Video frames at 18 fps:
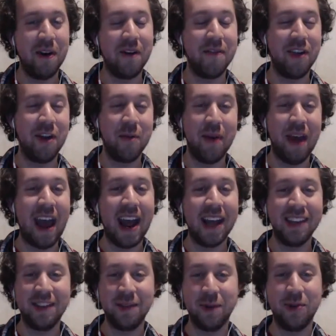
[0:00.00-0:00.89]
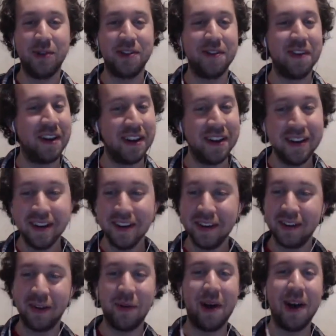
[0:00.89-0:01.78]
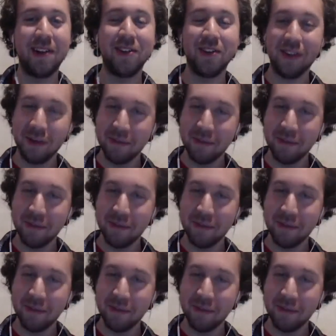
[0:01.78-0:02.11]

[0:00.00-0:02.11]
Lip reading: of their bats, which is fun to watch.